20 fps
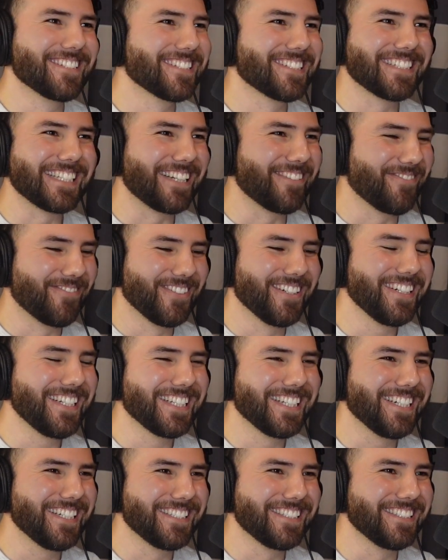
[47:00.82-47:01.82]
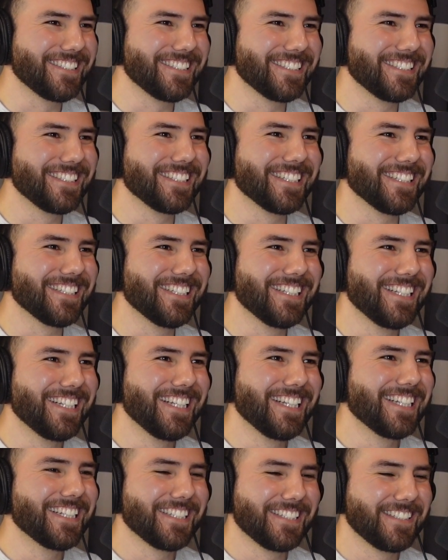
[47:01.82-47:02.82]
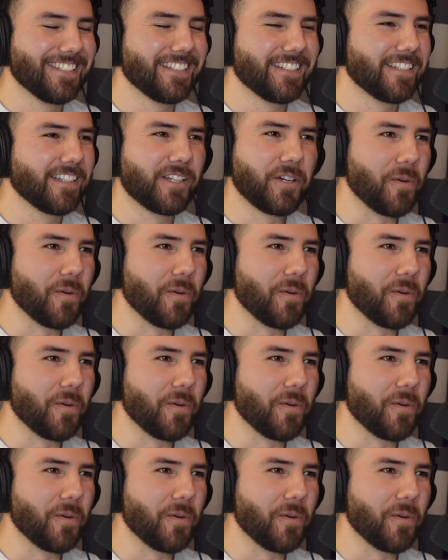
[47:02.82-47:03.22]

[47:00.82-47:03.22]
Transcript: just like, "Fuck yeah, dude, yeah." The